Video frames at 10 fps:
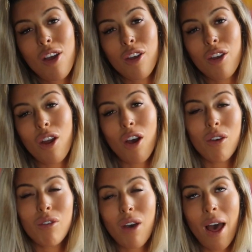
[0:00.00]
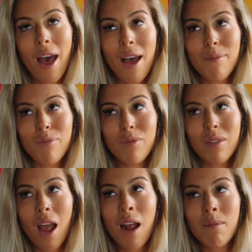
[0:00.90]
You know,
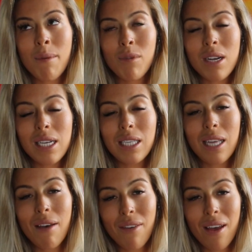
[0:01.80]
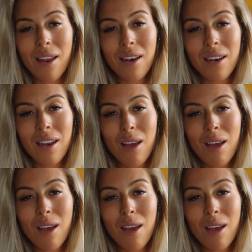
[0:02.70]
I remember in year 7,